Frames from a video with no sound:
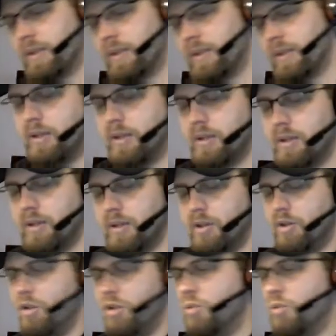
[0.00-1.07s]
instant.
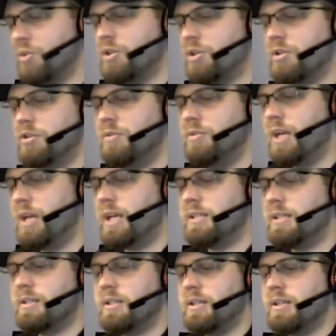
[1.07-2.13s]
Exile
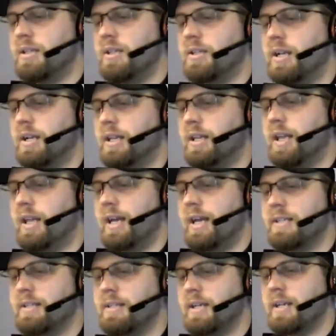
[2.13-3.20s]
target artifact or
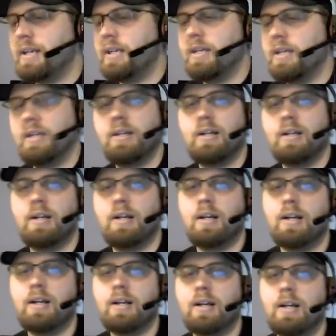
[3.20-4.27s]
enchantment. If
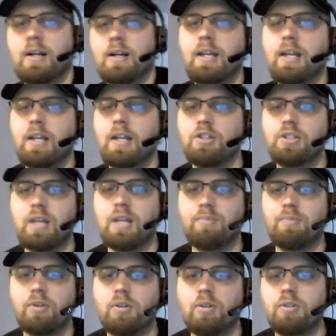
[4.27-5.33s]
you cast this
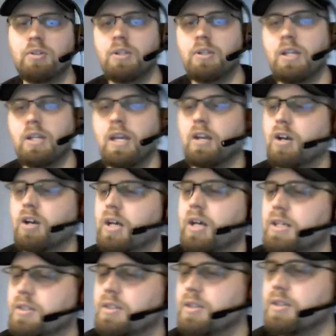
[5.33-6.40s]
spell during your
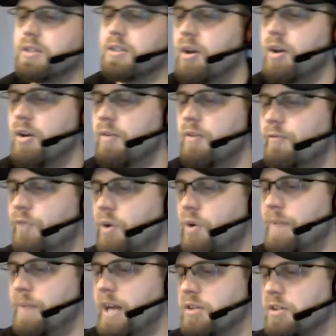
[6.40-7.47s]
main phase, you
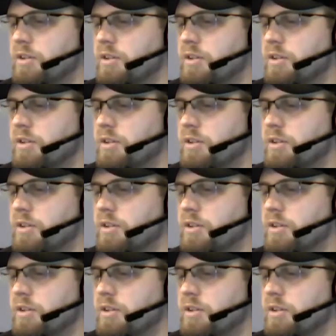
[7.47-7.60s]
may